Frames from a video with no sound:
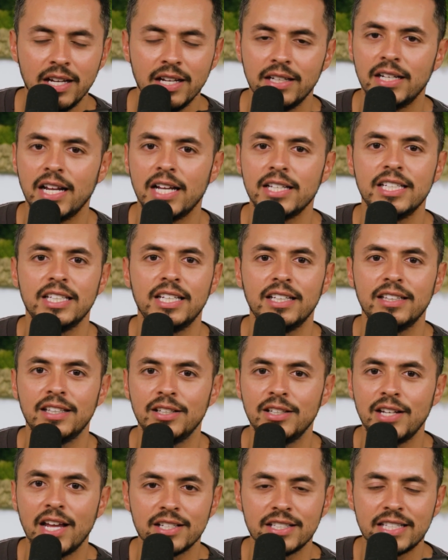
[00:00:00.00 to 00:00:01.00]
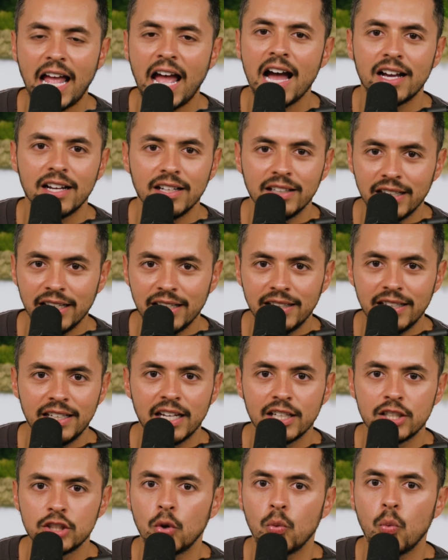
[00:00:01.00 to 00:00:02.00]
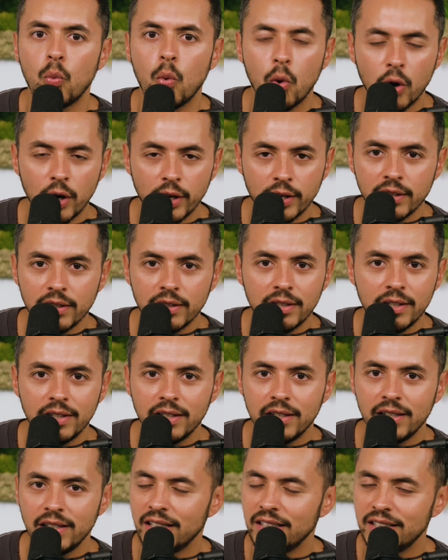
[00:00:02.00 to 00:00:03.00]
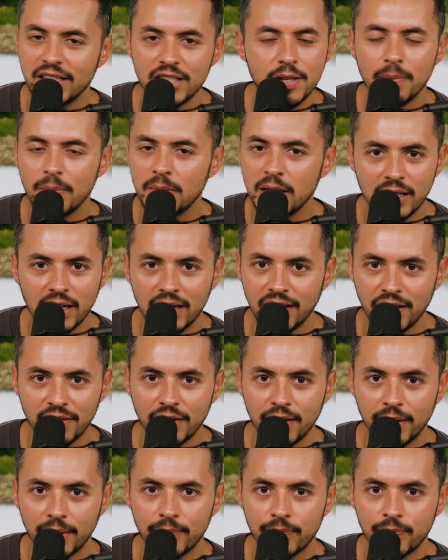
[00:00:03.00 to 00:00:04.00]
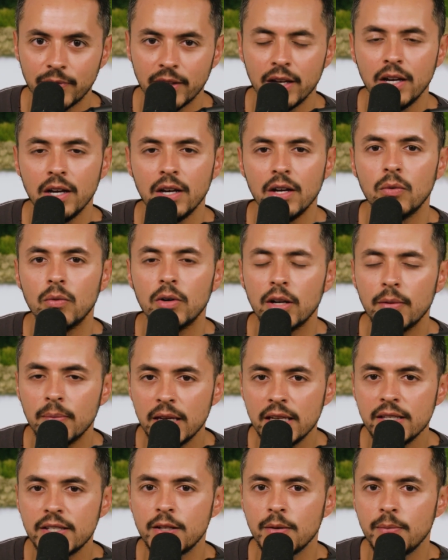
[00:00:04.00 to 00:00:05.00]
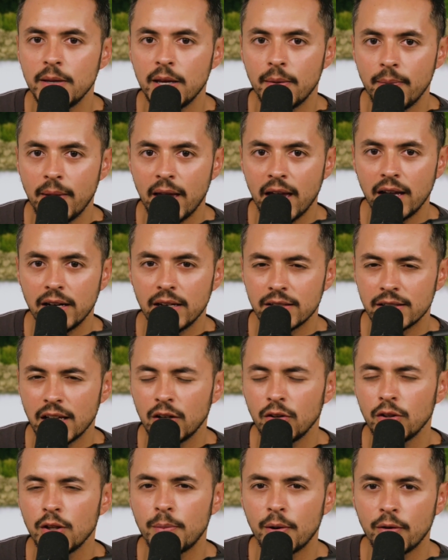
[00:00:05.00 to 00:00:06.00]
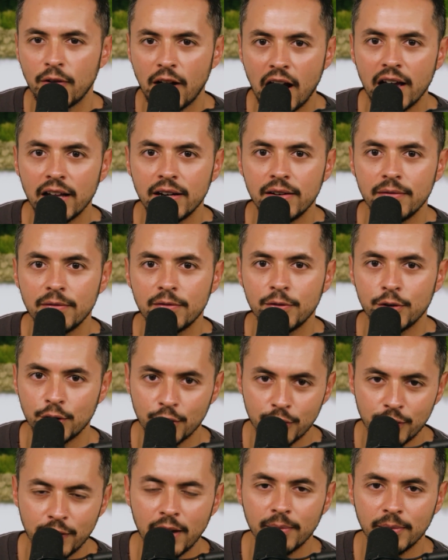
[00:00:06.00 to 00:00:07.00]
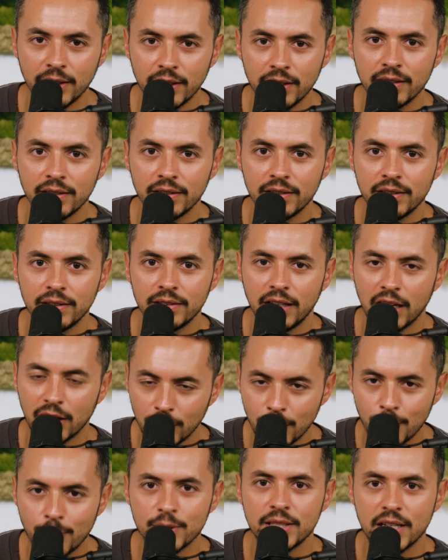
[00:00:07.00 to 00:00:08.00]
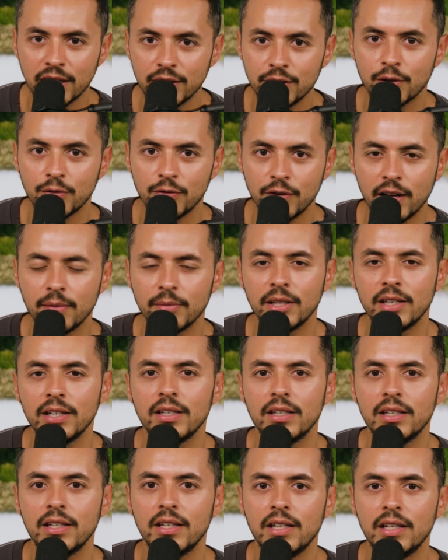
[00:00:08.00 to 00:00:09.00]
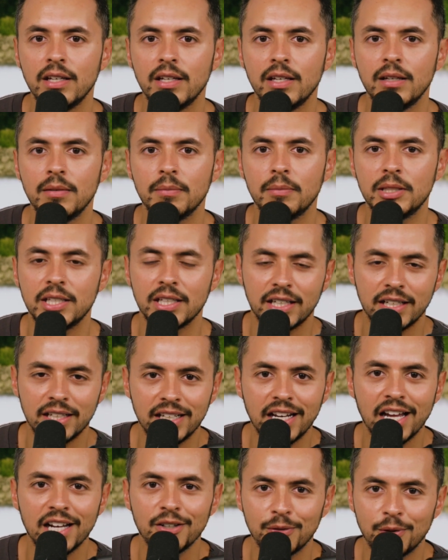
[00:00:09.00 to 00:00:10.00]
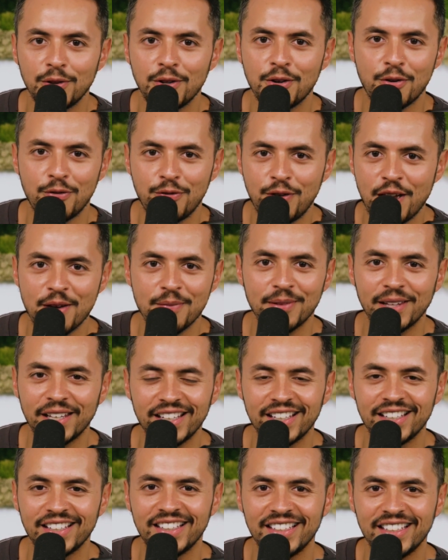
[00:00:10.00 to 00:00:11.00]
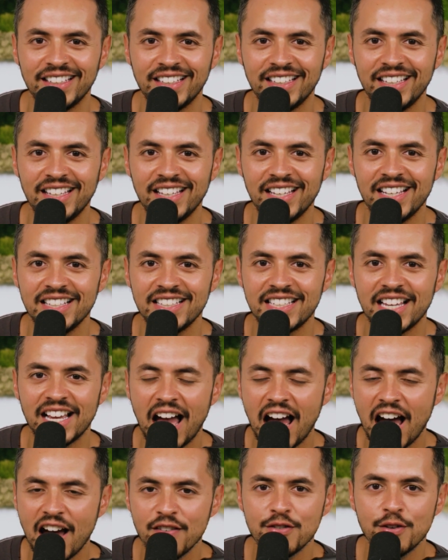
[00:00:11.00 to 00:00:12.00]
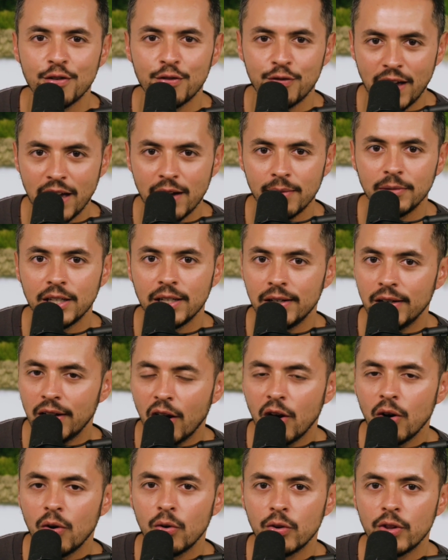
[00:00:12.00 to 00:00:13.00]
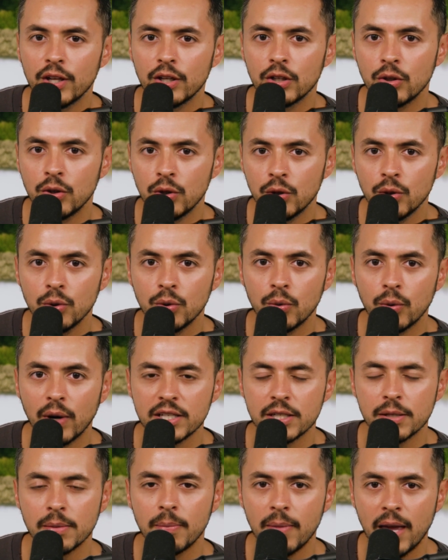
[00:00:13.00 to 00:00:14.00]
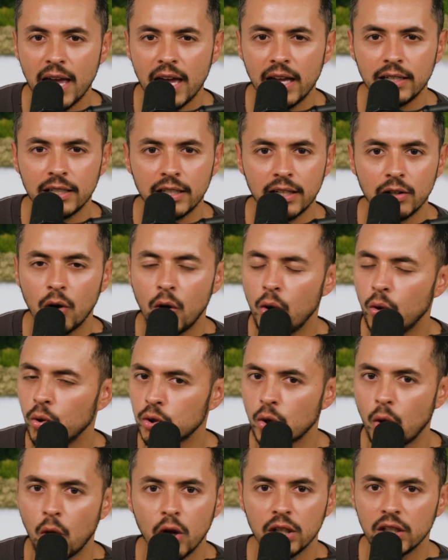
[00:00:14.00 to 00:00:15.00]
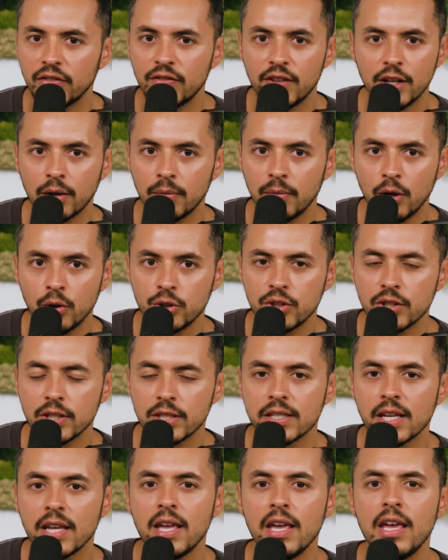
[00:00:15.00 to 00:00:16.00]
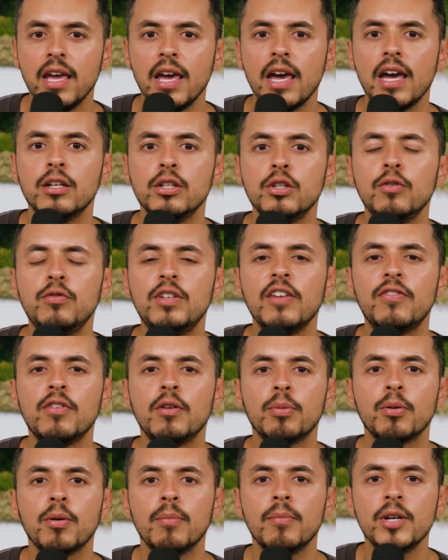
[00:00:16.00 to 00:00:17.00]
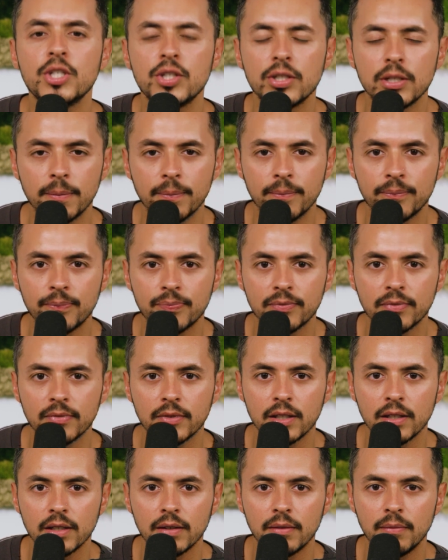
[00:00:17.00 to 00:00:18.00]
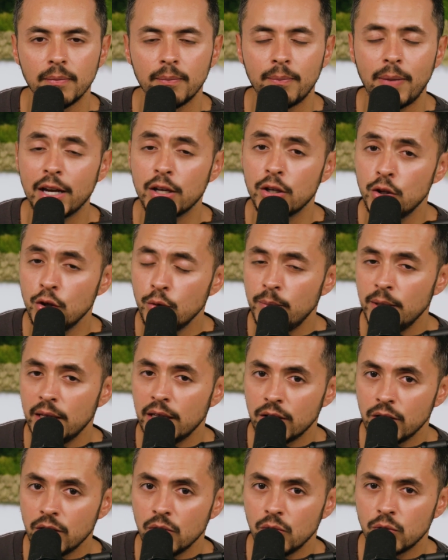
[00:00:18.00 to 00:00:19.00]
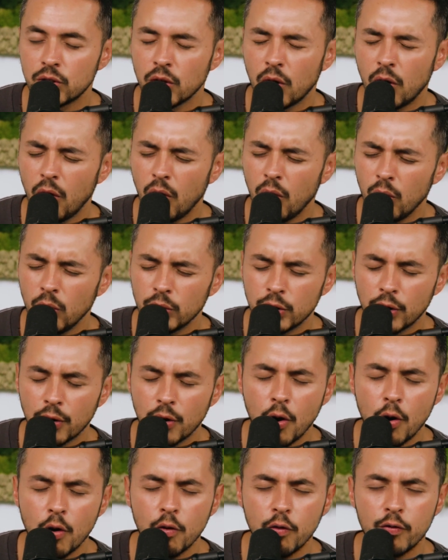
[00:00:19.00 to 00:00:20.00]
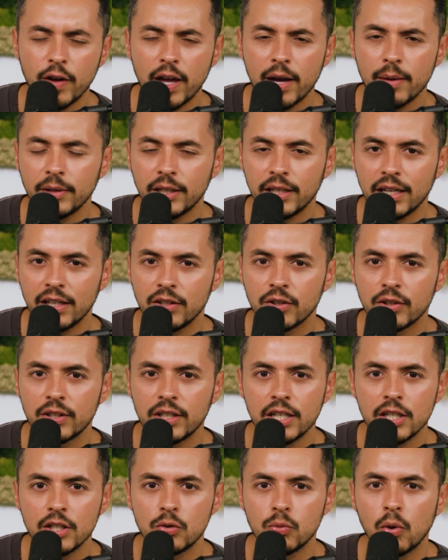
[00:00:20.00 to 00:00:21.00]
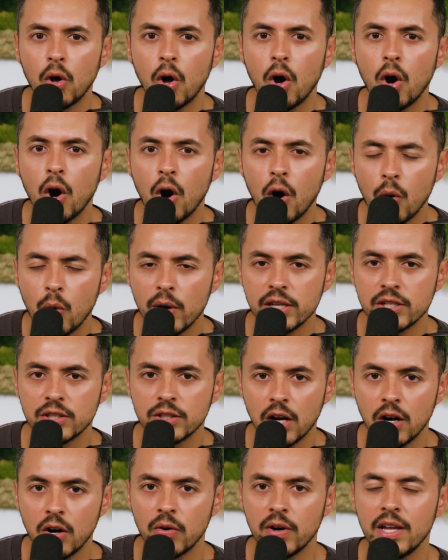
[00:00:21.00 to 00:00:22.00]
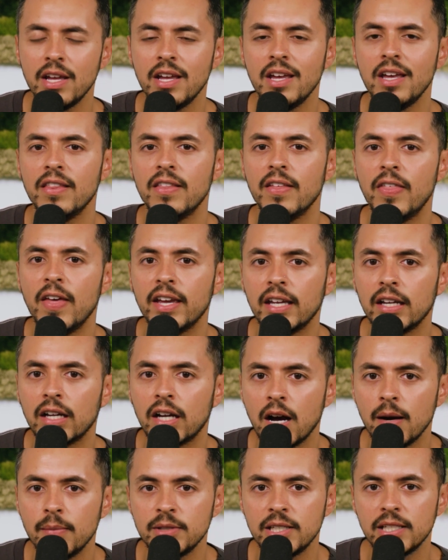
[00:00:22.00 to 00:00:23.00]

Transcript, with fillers: not to get the next accolade, the next award, it doesn't mean anything. What it means to be a man is not only provide for your family, not only protect your family, but to connect with your family. To have your family know that you, as a man, can hold all of their emotions and you've given permission by you being you to hold your whole family. And your kids will always know that they can come